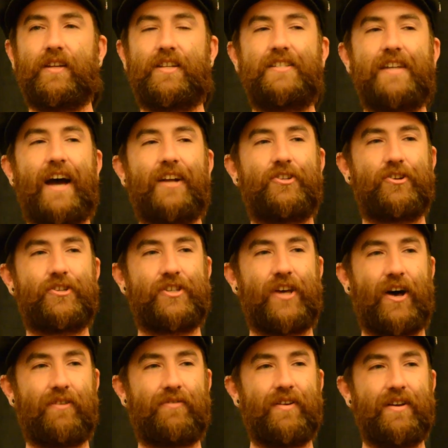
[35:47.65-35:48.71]
detach
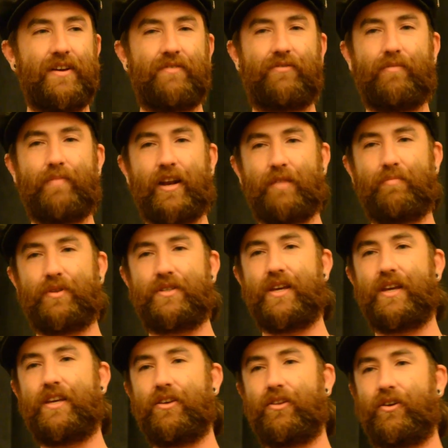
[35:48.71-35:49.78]
yourself from any
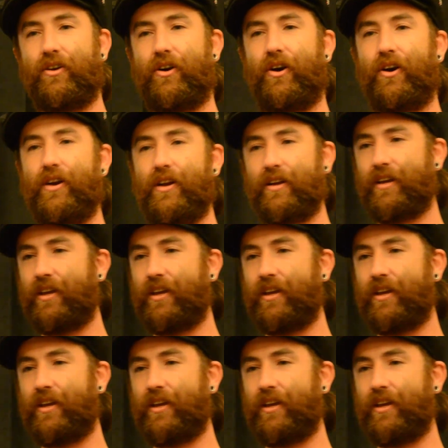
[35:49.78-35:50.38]
particular